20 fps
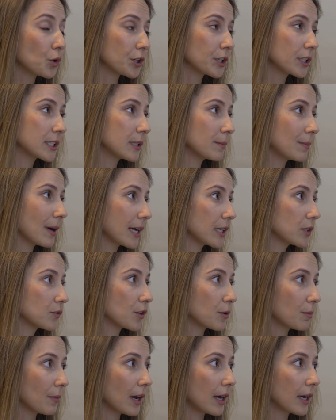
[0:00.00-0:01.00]
works the best
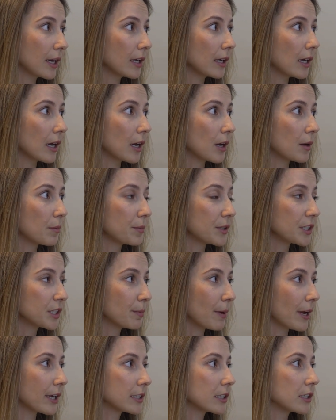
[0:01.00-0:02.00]
from my
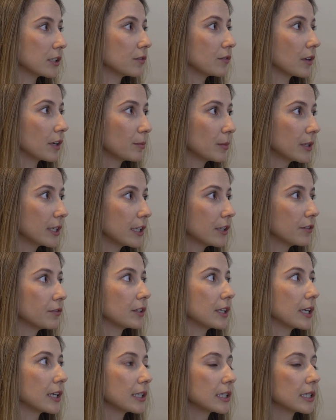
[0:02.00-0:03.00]
perspective, I
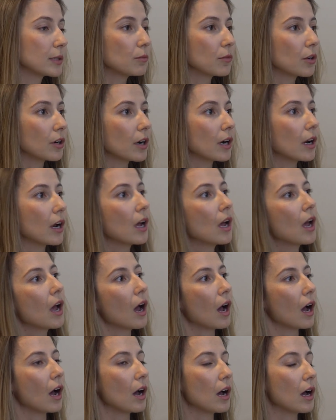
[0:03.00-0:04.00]
believe that's more,
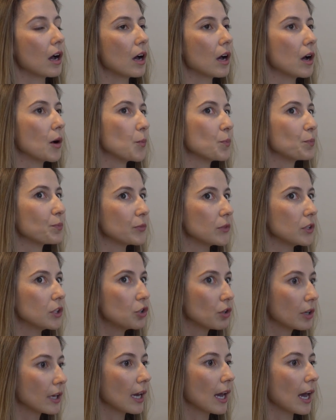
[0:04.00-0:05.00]

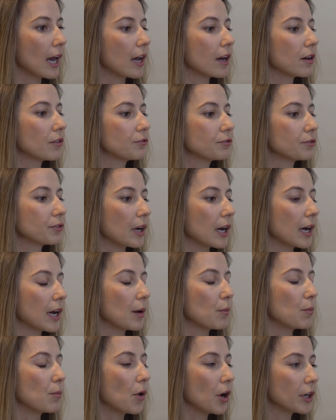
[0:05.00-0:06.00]
you can have
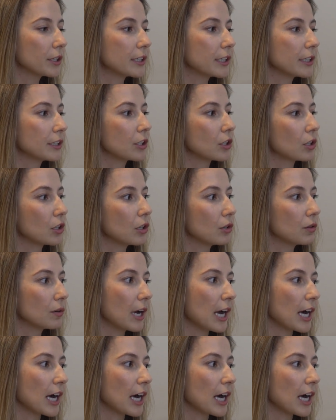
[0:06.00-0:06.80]
a moderate to low